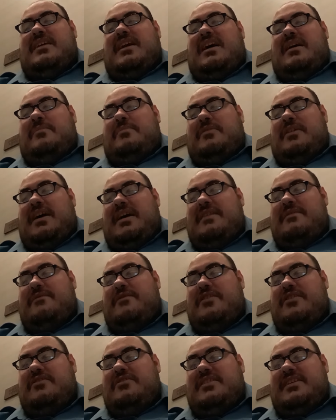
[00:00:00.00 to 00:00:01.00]
a
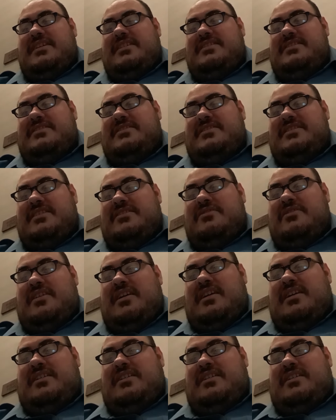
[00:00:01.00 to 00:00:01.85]
blindfold is still